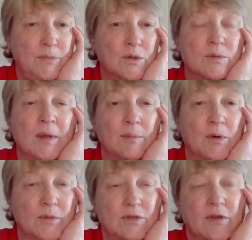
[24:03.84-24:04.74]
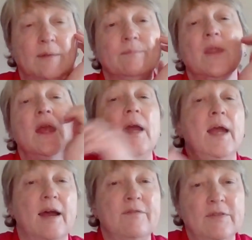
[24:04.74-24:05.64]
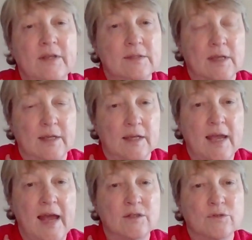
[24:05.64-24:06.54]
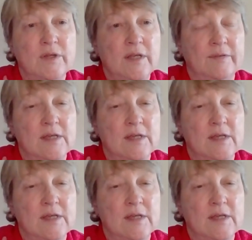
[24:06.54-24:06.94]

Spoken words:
use minimal restraint. Having things like a cat tree in